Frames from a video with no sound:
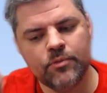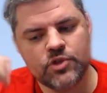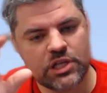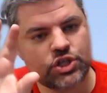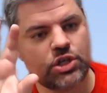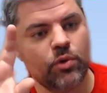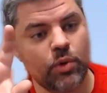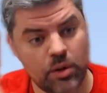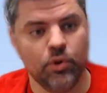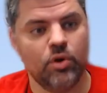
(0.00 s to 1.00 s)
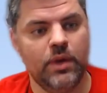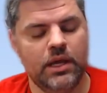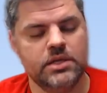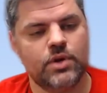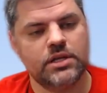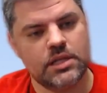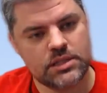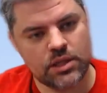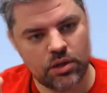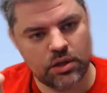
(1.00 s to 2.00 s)
So essentially, we want to book meetings, right? So
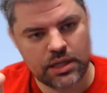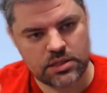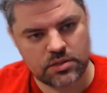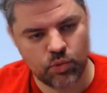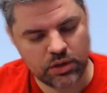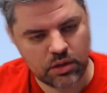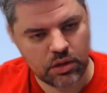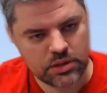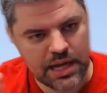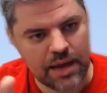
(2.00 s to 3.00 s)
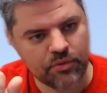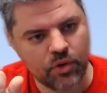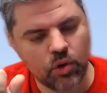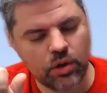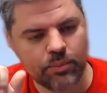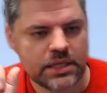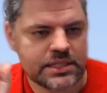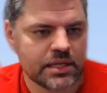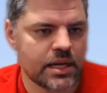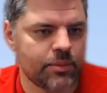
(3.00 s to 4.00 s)
that's one type of goal. But the
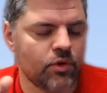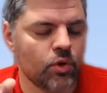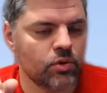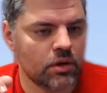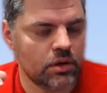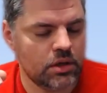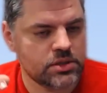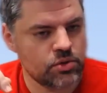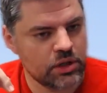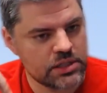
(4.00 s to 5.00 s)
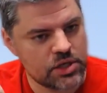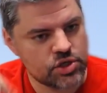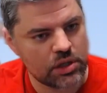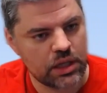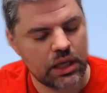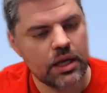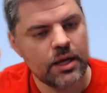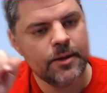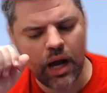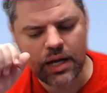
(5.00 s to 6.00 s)
second type of goal is you can essentially
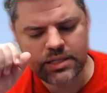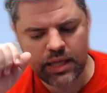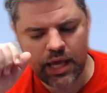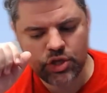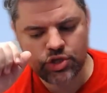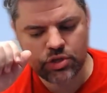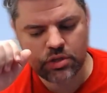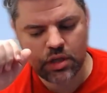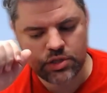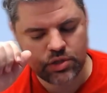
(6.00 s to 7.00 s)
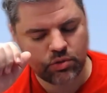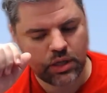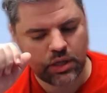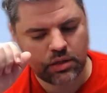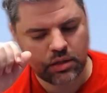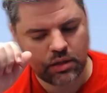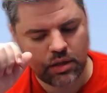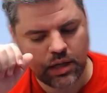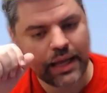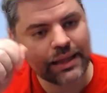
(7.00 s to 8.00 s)
ask the agent so that
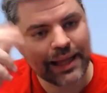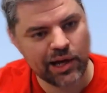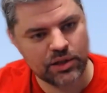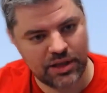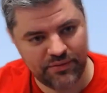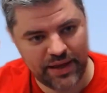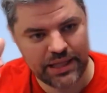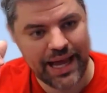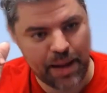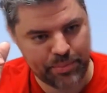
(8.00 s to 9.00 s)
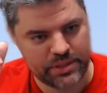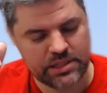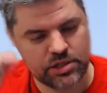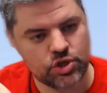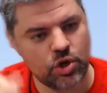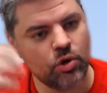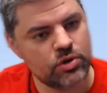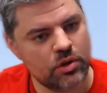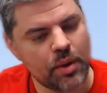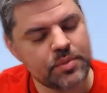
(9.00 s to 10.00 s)
a click-out event happens essentially onto
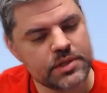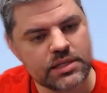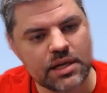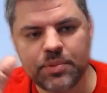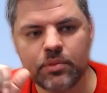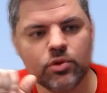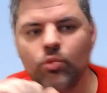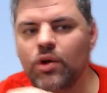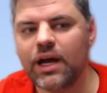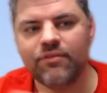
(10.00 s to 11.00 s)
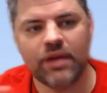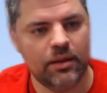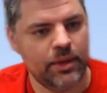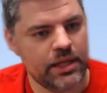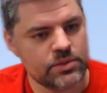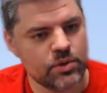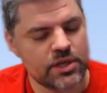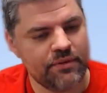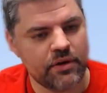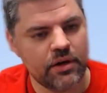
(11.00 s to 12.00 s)
the website. Some people don't want to have any meetings
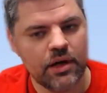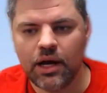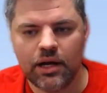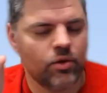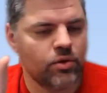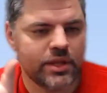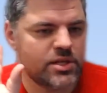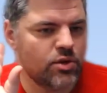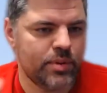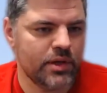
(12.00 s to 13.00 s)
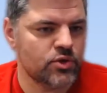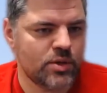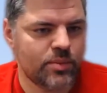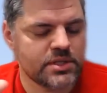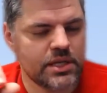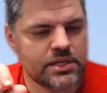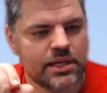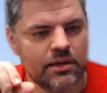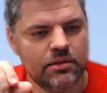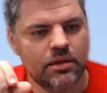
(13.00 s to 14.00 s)
whatsoever. I don't know, let's say you're a PLG business,
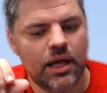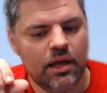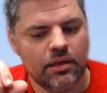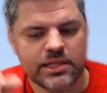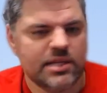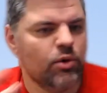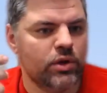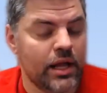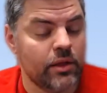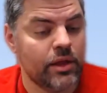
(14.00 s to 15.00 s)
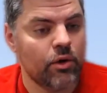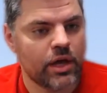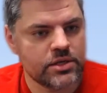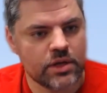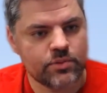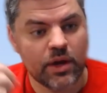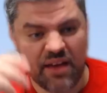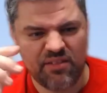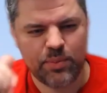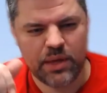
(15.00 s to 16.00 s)
and let's say, in our case, right, we're
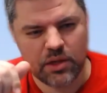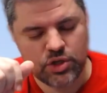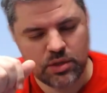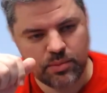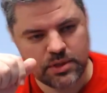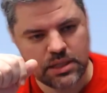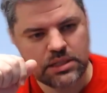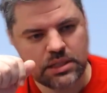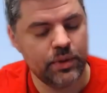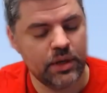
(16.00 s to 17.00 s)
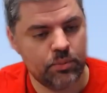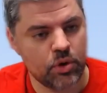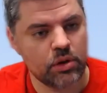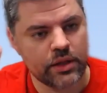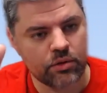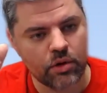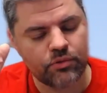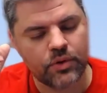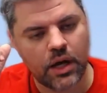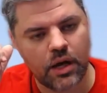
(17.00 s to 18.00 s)
heavy PLG business, meaning product-led
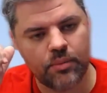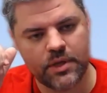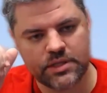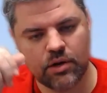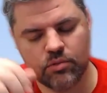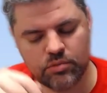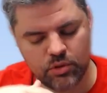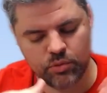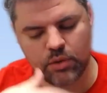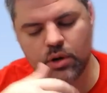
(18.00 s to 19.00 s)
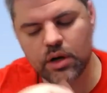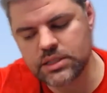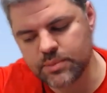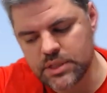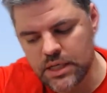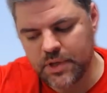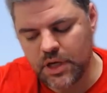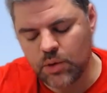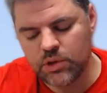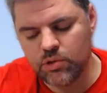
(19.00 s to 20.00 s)
growth is how we acquire customers and how we do